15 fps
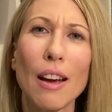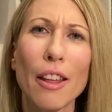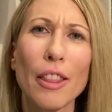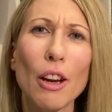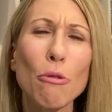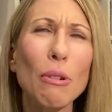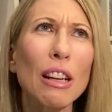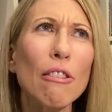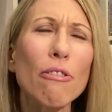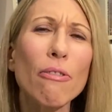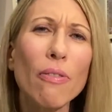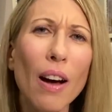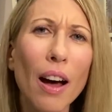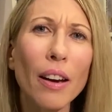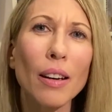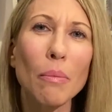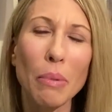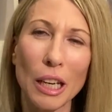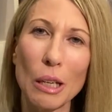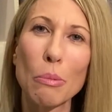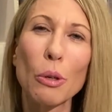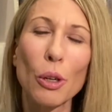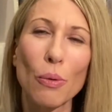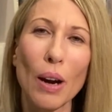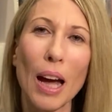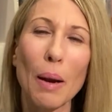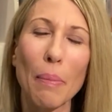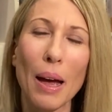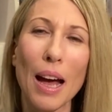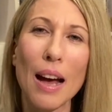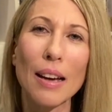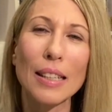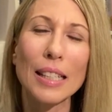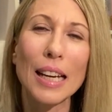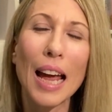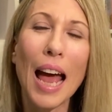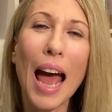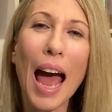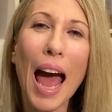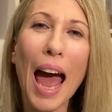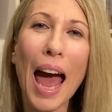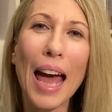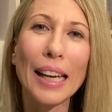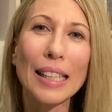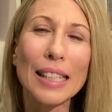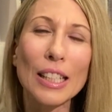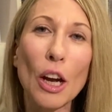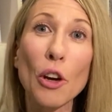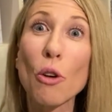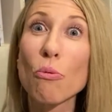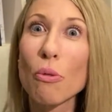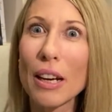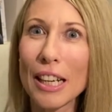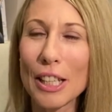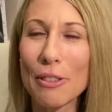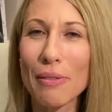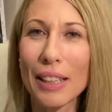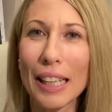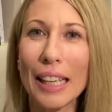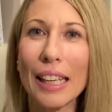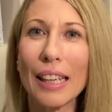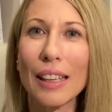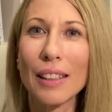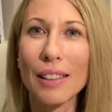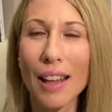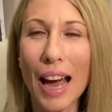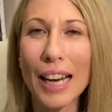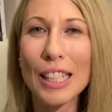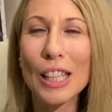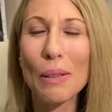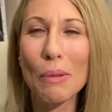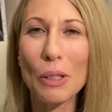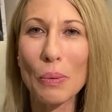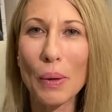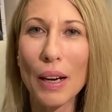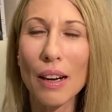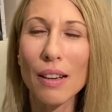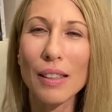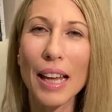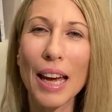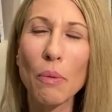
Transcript: They're really fun people to write about, and I know readers really liked them as well.